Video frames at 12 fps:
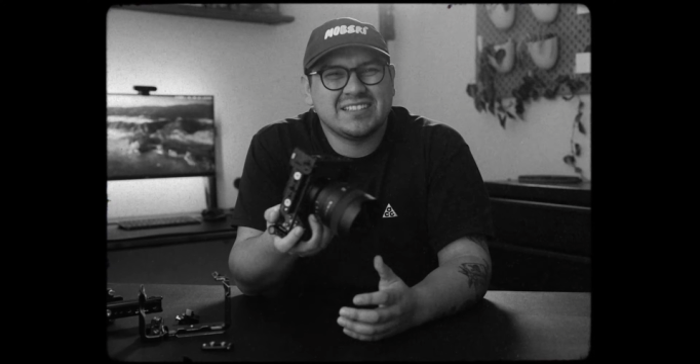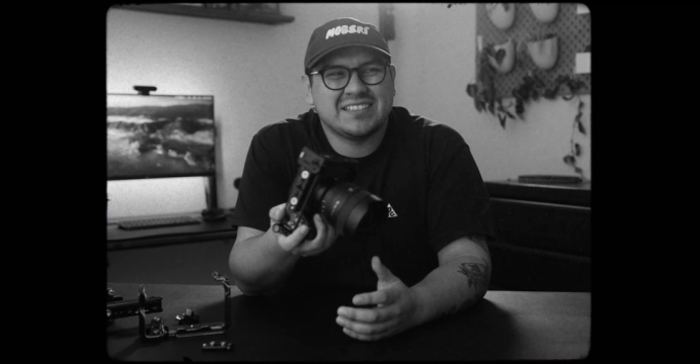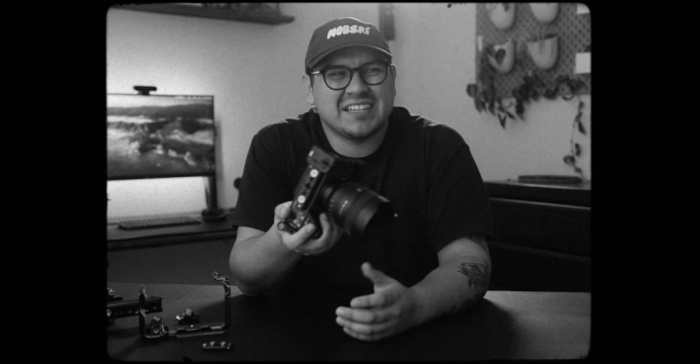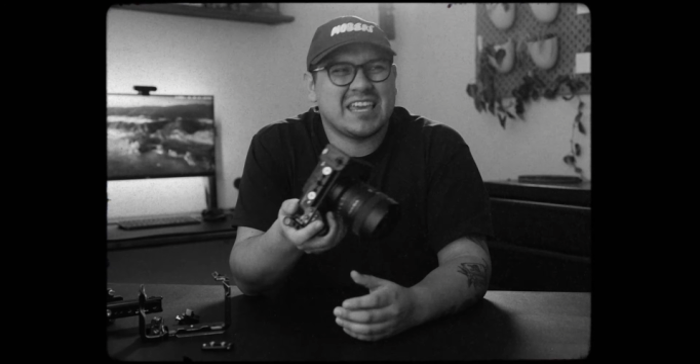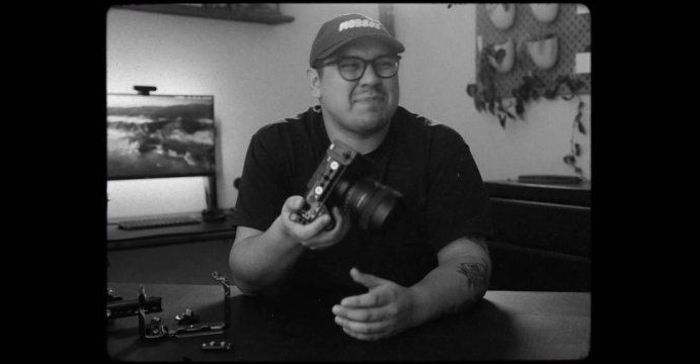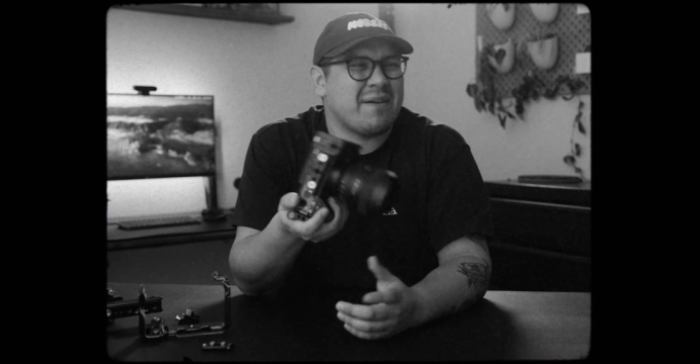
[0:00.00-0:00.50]

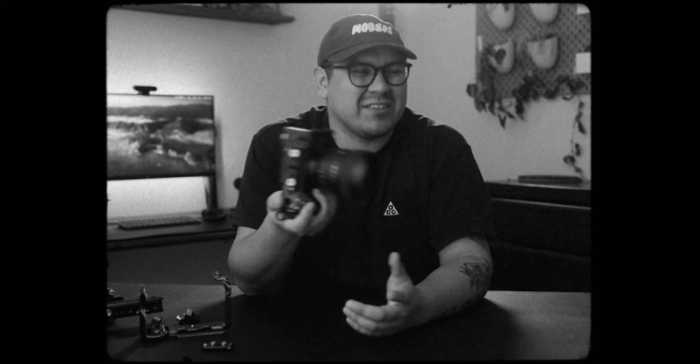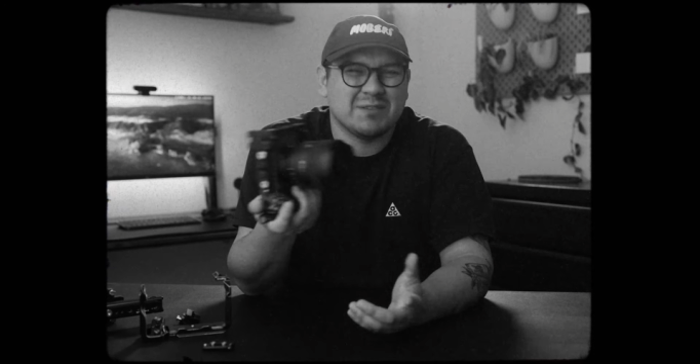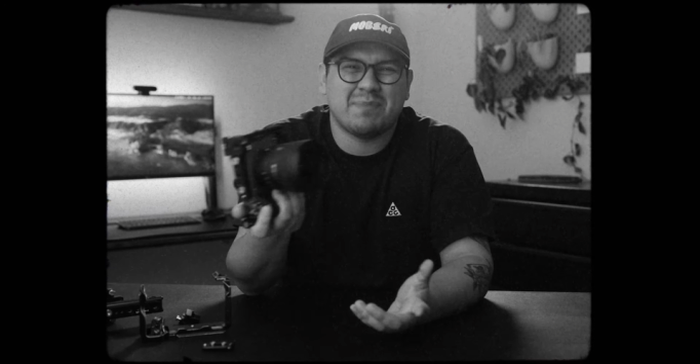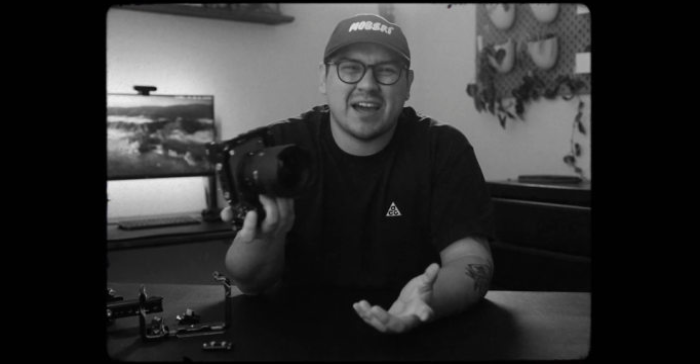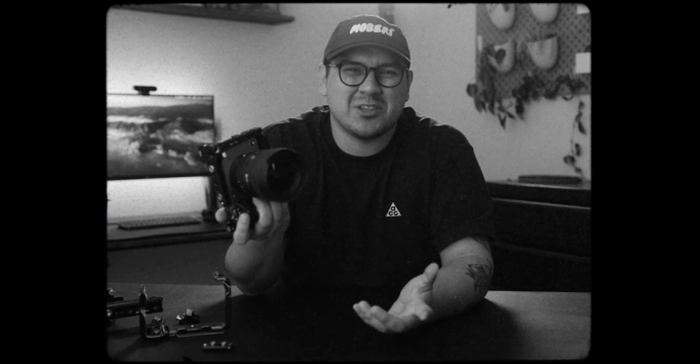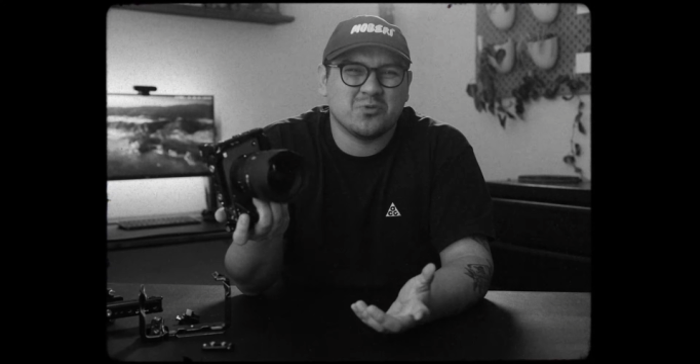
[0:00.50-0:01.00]
to keep having to
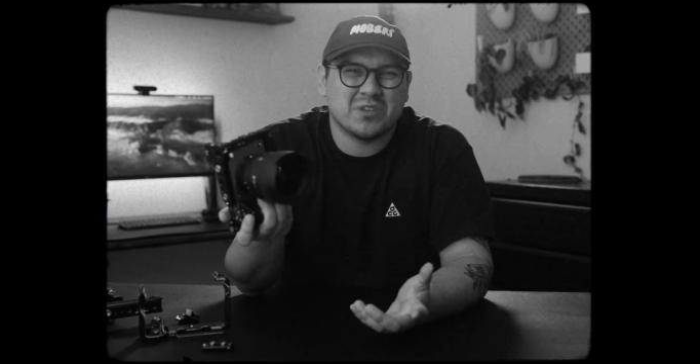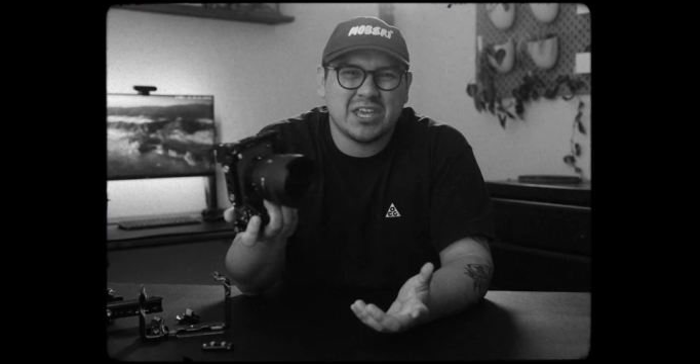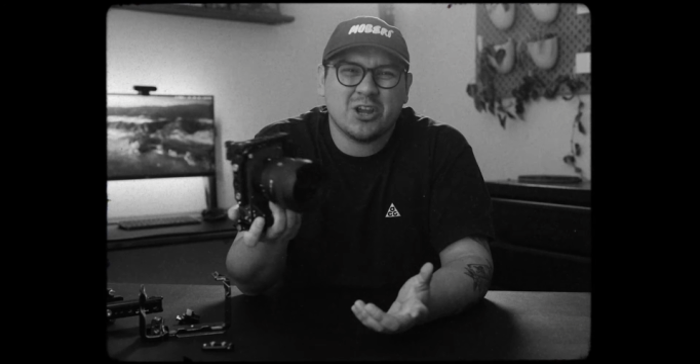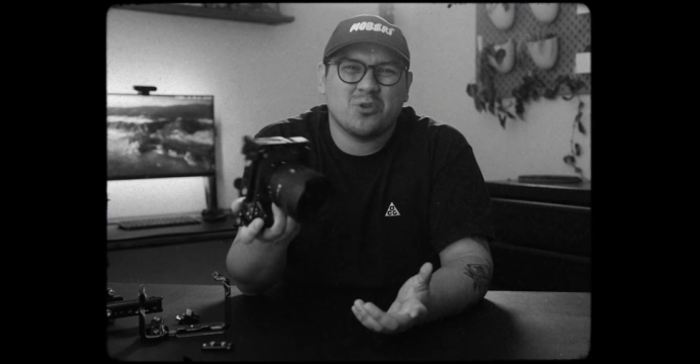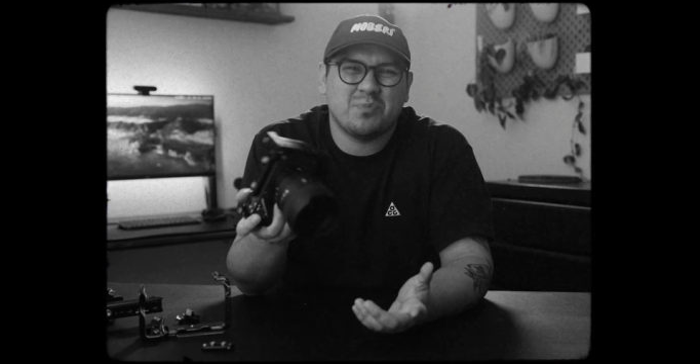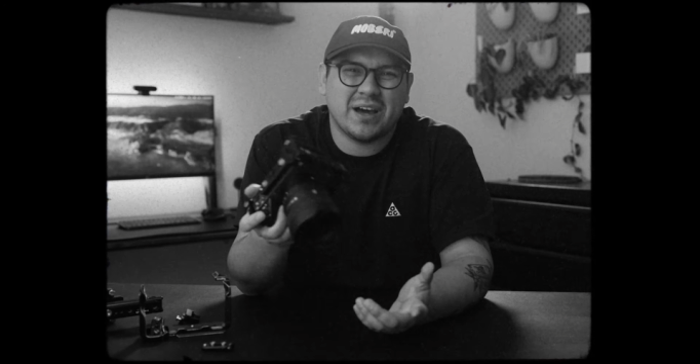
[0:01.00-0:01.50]
buy new
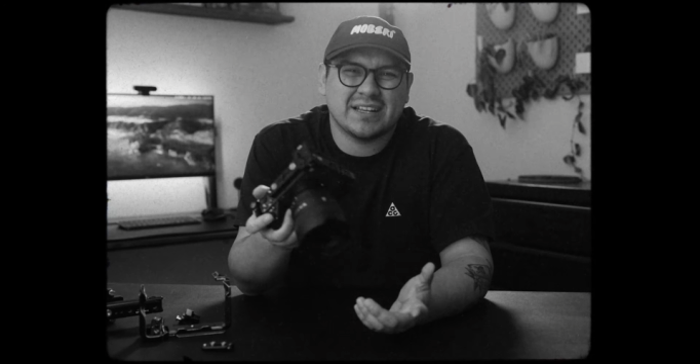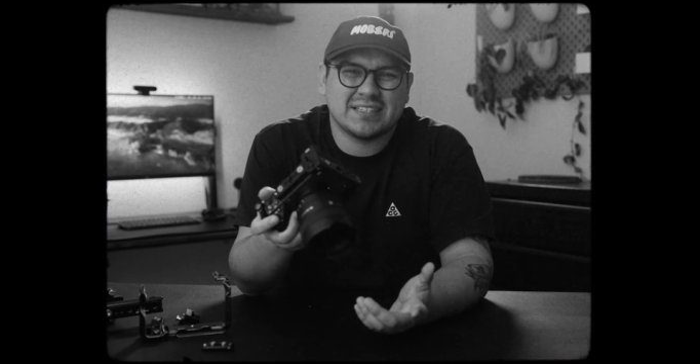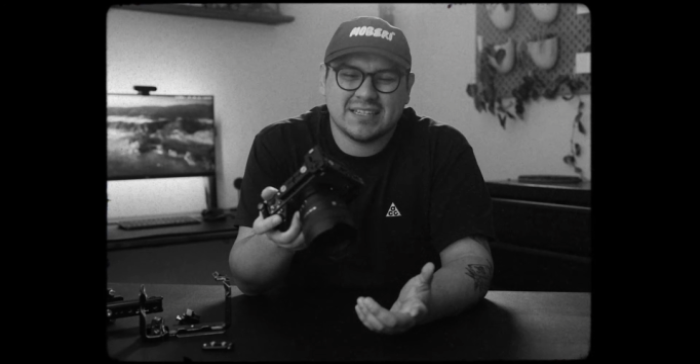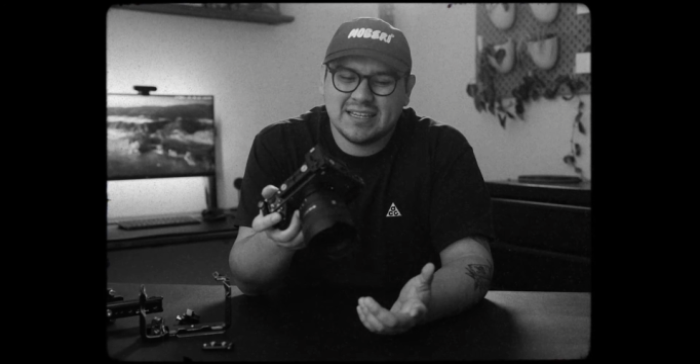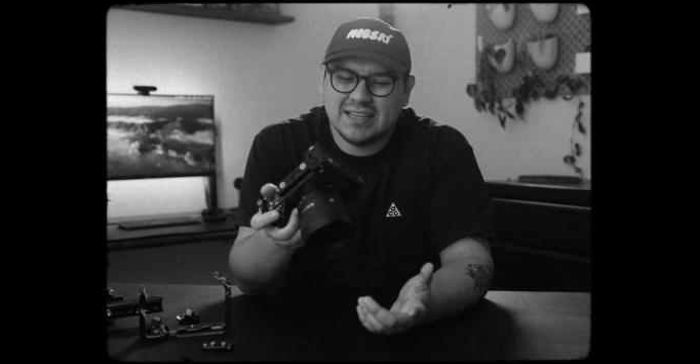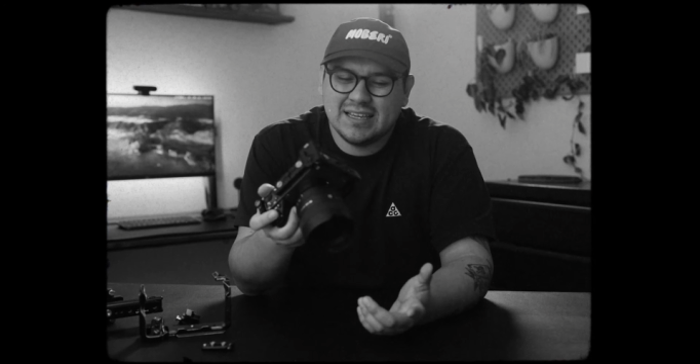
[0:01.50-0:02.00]
gear,
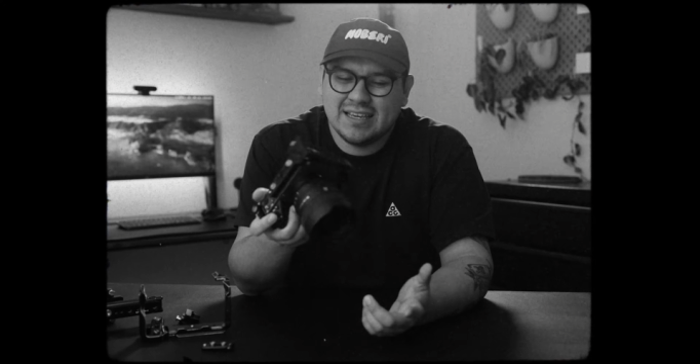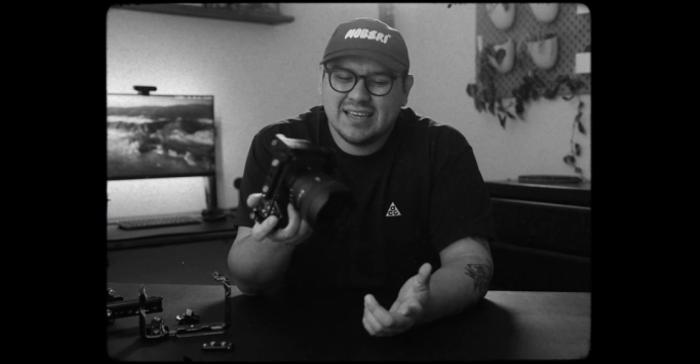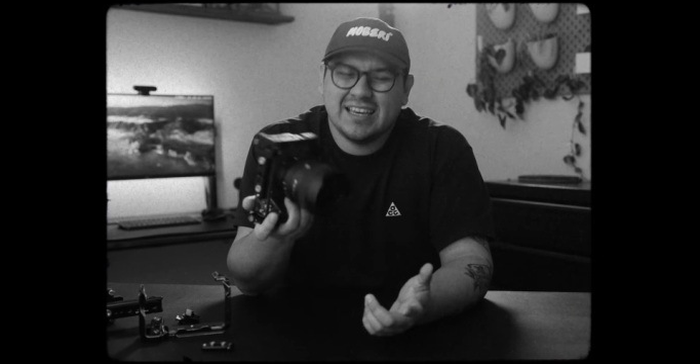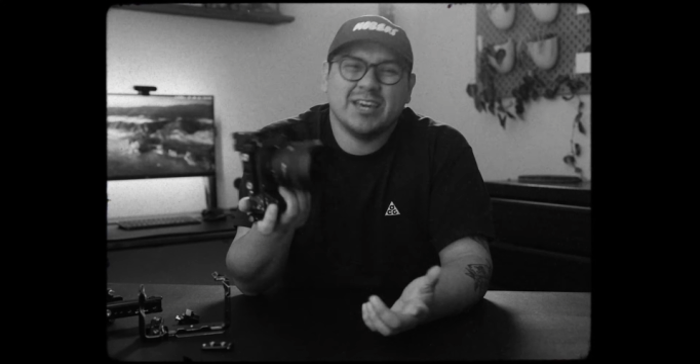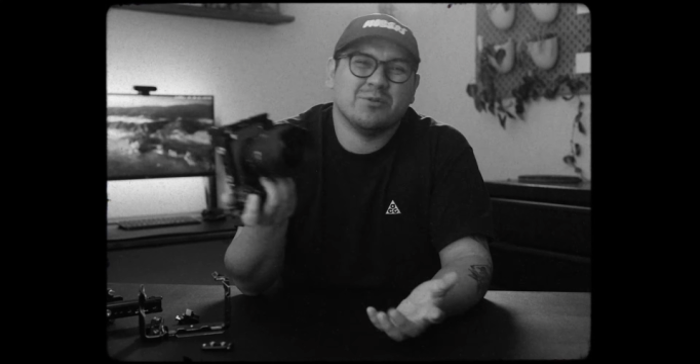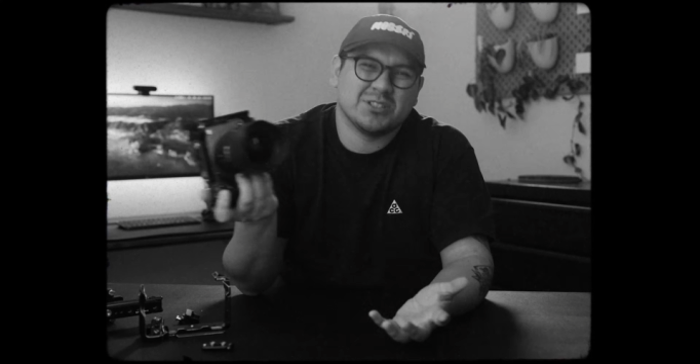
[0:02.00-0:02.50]
but
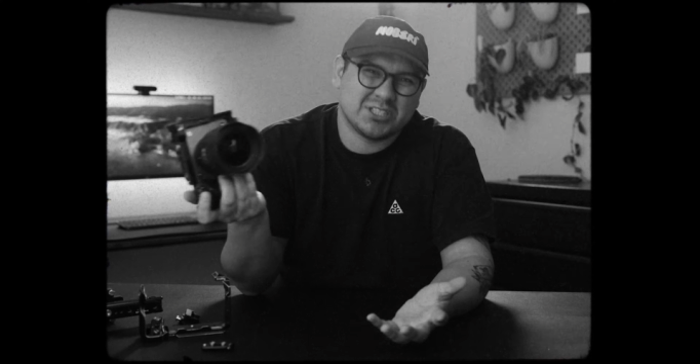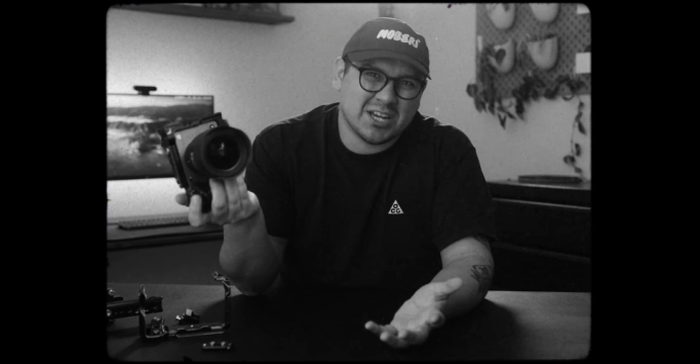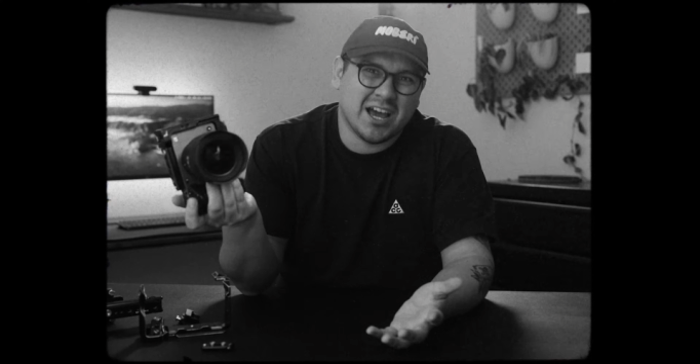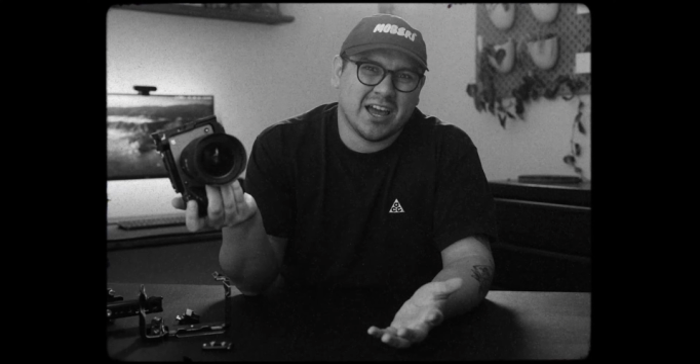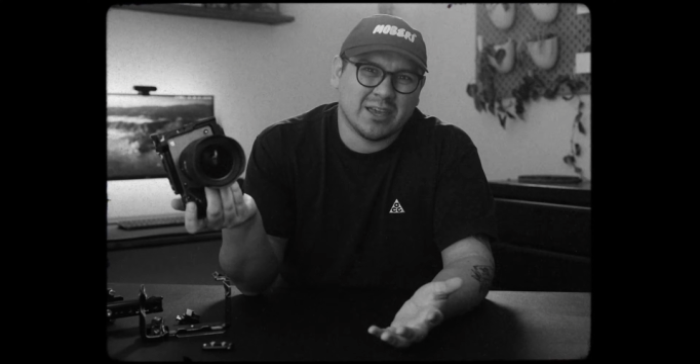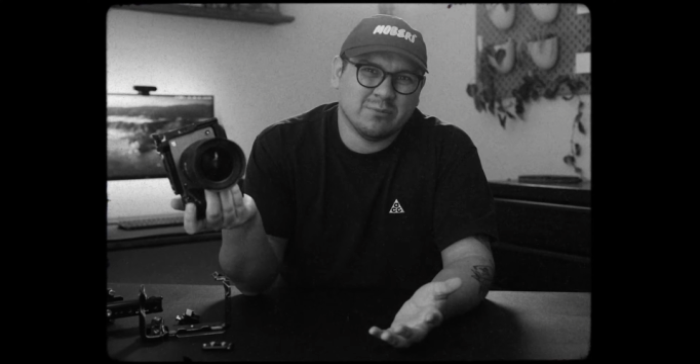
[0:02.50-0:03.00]
it was
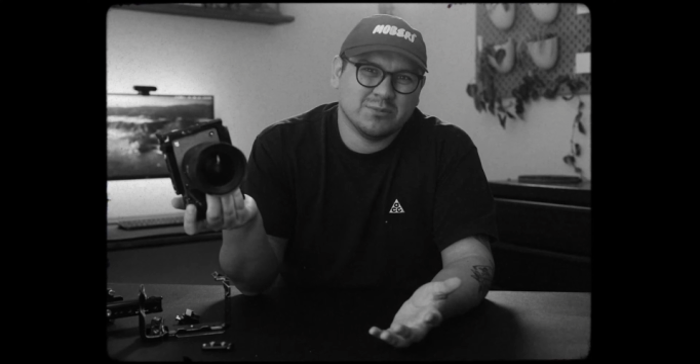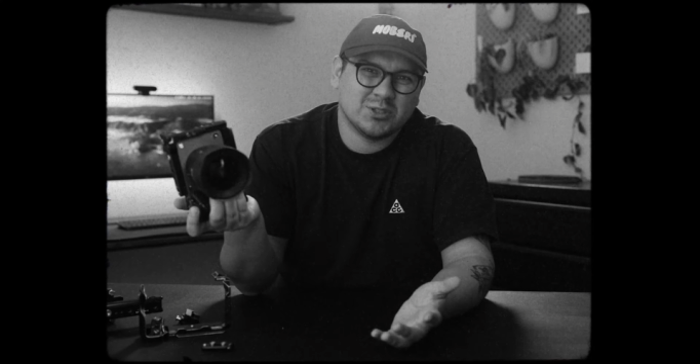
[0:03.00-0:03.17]
time.